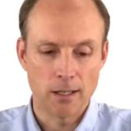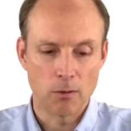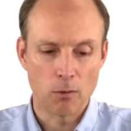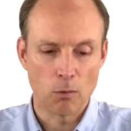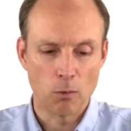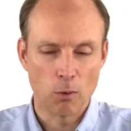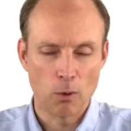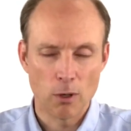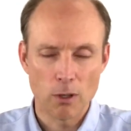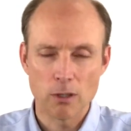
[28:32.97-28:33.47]

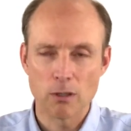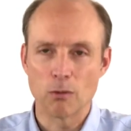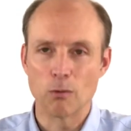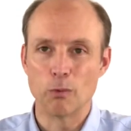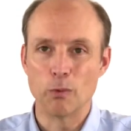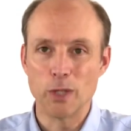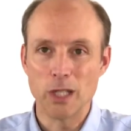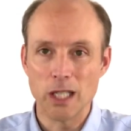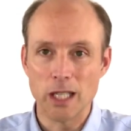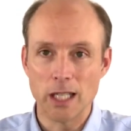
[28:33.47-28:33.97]
worked
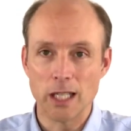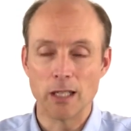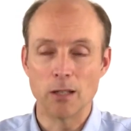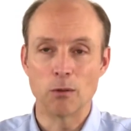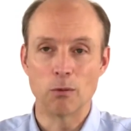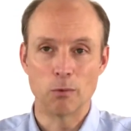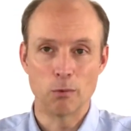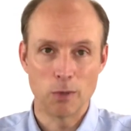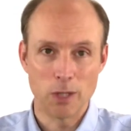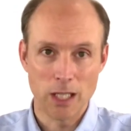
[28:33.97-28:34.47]
really,
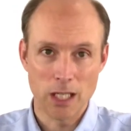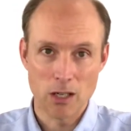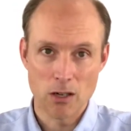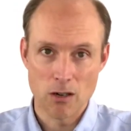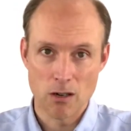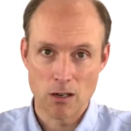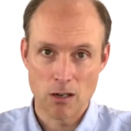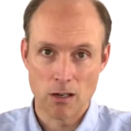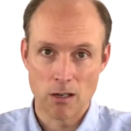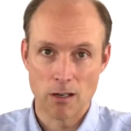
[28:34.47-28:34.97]
really
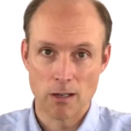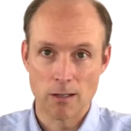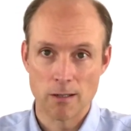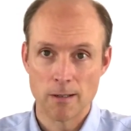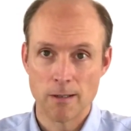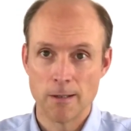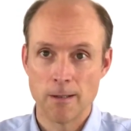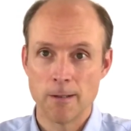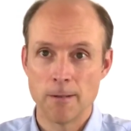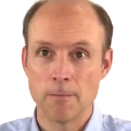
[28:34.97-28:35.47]
hard,
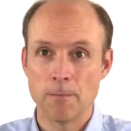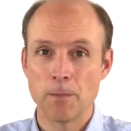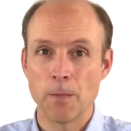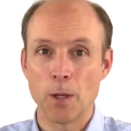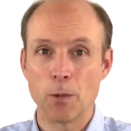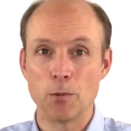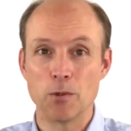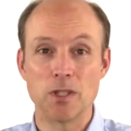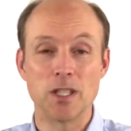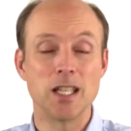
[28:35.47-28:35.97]

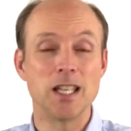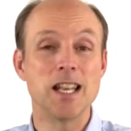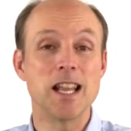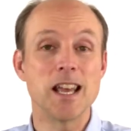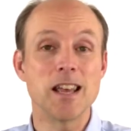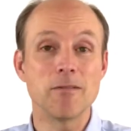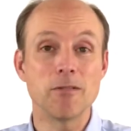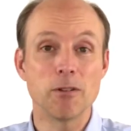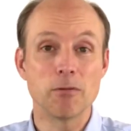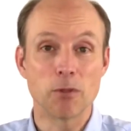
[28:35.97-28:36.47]
was in the
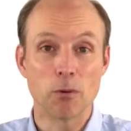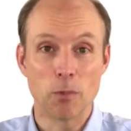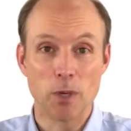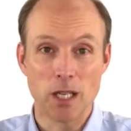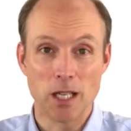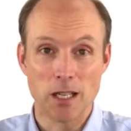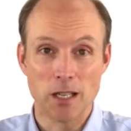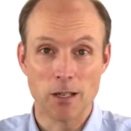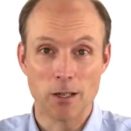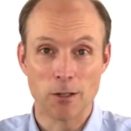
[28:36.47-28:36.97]
Navy for
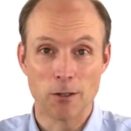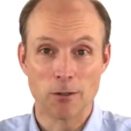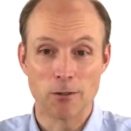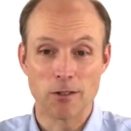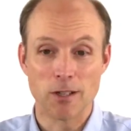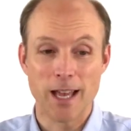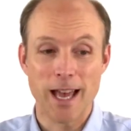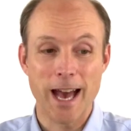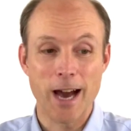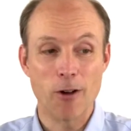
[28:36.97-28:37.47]
many years,
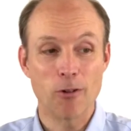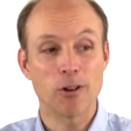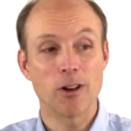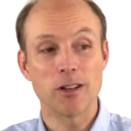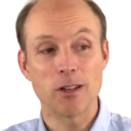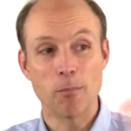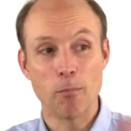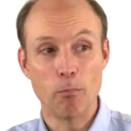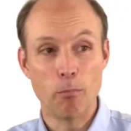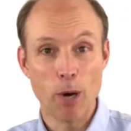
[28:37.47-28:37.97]
out on
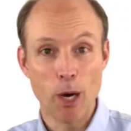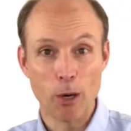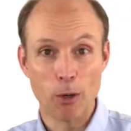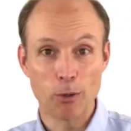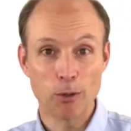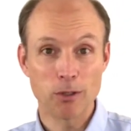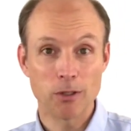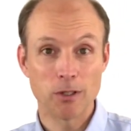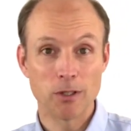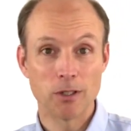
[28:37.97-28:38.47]
a
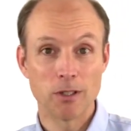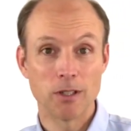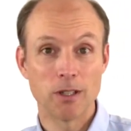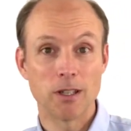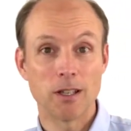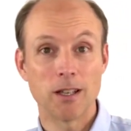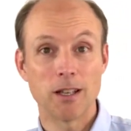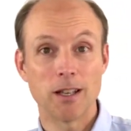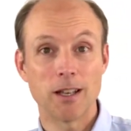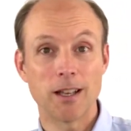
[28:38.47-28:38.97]
boat,
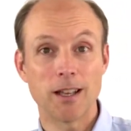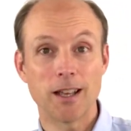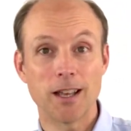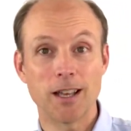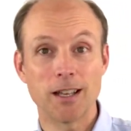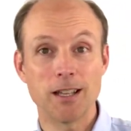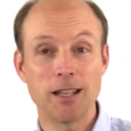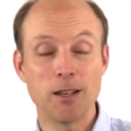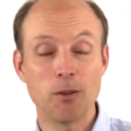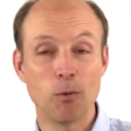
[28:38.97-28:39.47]

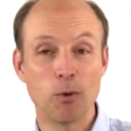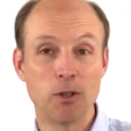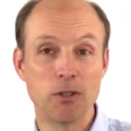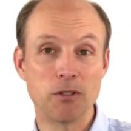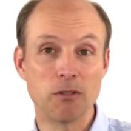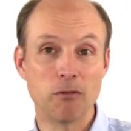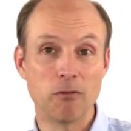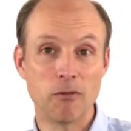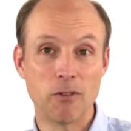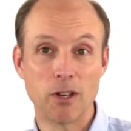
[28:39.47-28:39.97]
and he was
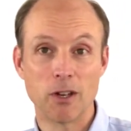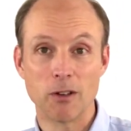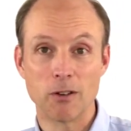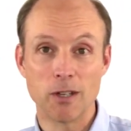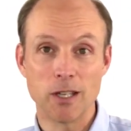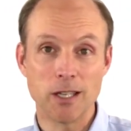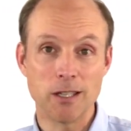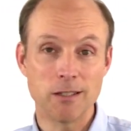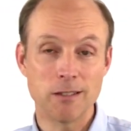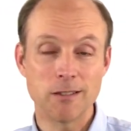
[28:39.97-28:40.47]

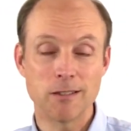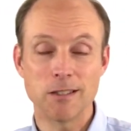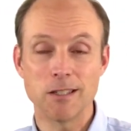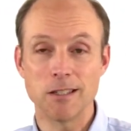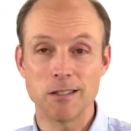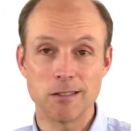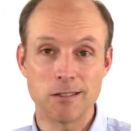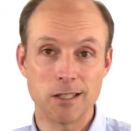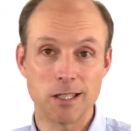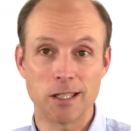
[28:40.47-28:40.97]
very
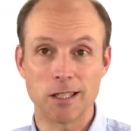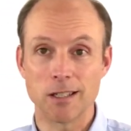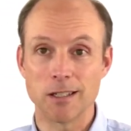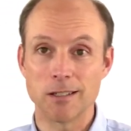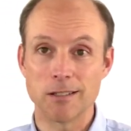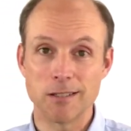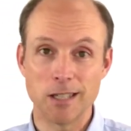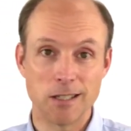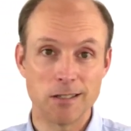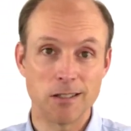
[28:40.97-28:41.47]
seasick
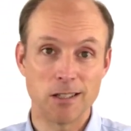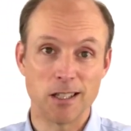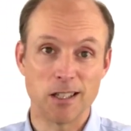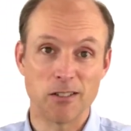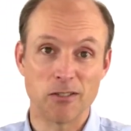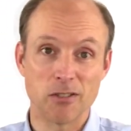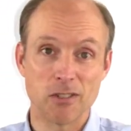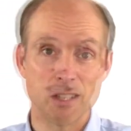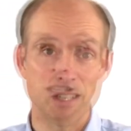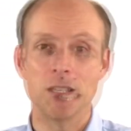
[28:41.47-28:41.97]
sensitive.
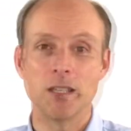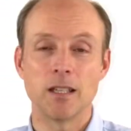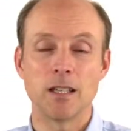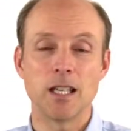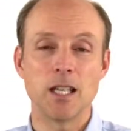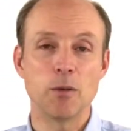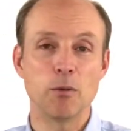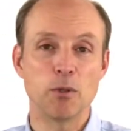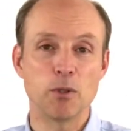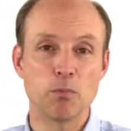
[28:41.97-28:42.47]

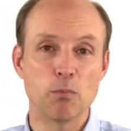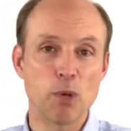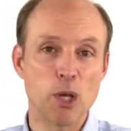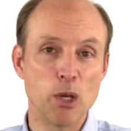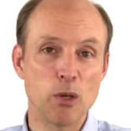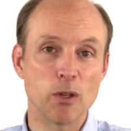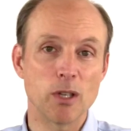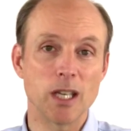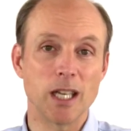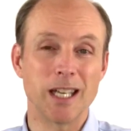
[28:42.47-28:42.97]
He was
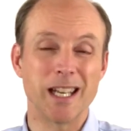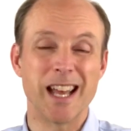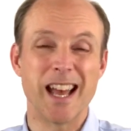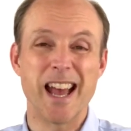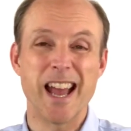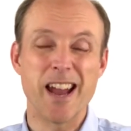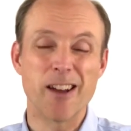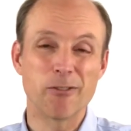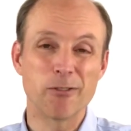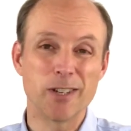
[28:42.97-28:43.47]
puking
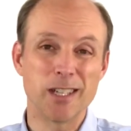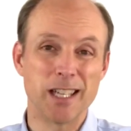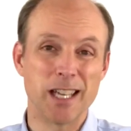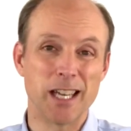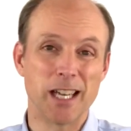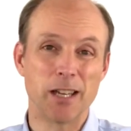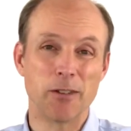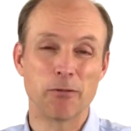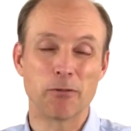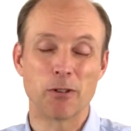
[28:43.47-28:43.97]
every
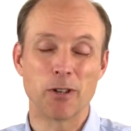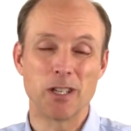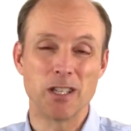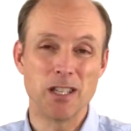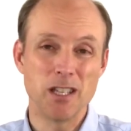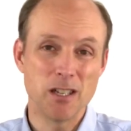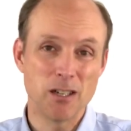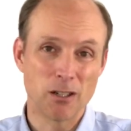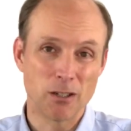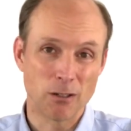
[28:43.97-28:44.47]
day for
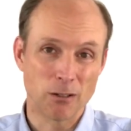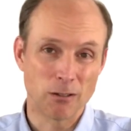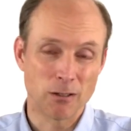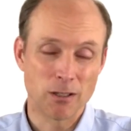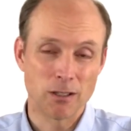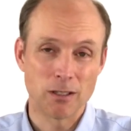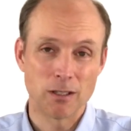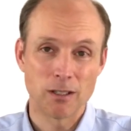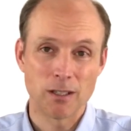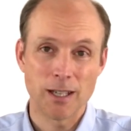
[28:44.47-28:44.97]
years
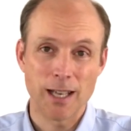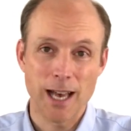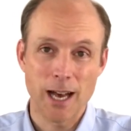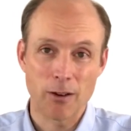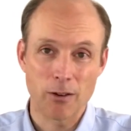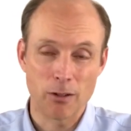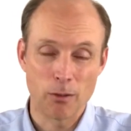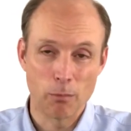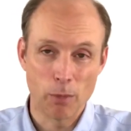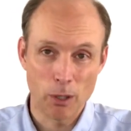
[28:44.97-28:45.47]
out
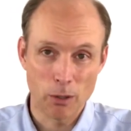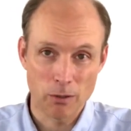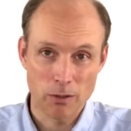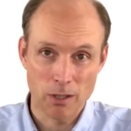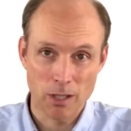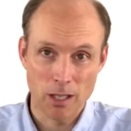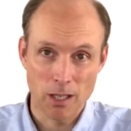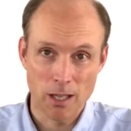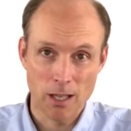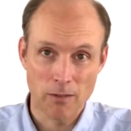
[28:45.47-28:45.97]
on the boats in
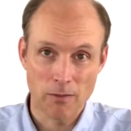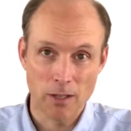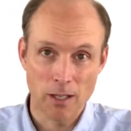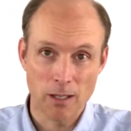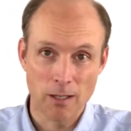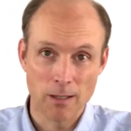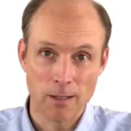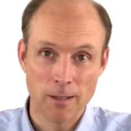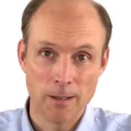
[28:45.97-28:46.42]
the Navy.